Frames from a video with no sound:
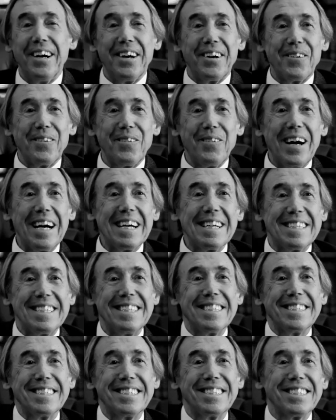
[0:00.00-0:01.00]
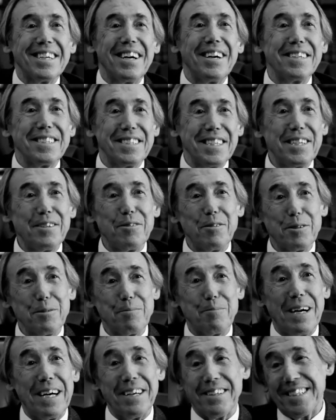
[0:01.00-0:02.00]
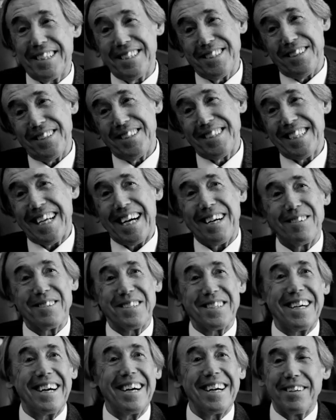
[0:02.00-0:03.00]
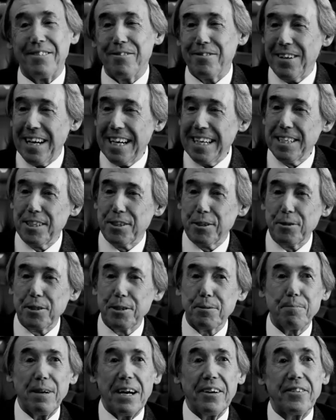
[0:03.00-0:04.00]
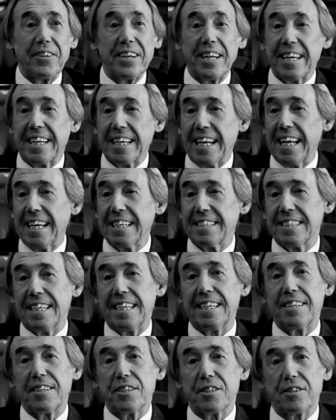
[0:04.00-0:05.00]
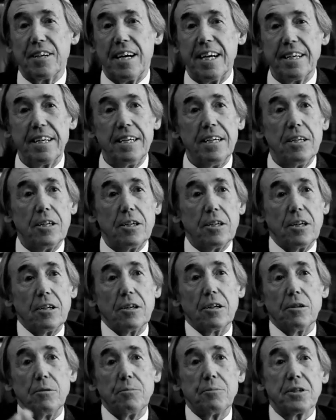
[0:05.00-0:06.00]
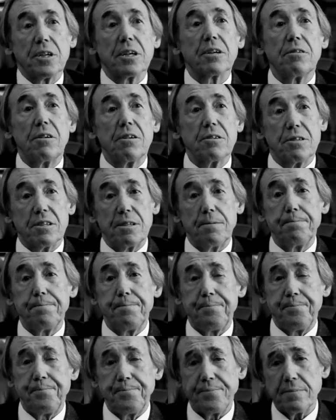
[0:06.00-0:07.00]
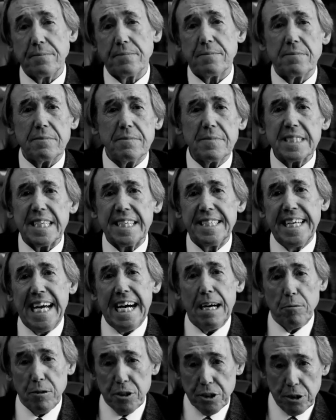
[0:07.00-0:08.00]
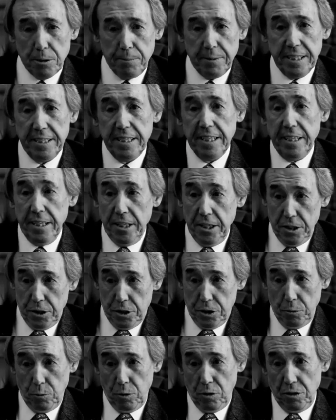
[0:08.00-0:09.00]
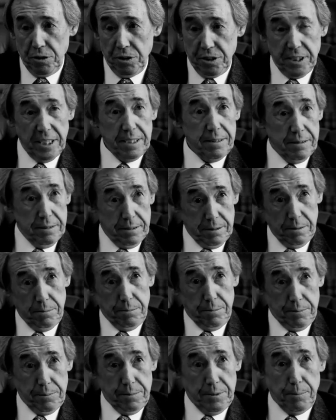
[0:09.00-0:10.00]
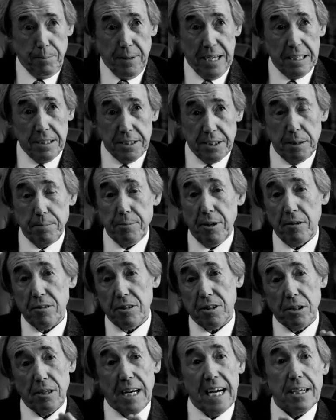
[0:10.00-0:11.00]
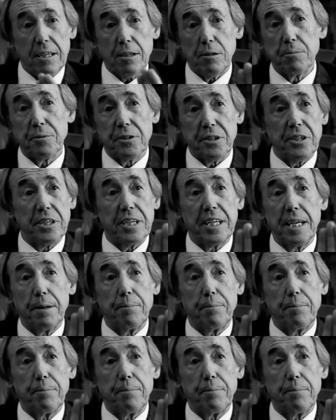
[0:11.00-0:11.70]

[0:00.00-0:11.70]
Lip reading: right into Jorginho's path. He's on his outside, right into his path, and he collects it in his stride and comes across him. Now he's coming towards the penalty box, so I come to the near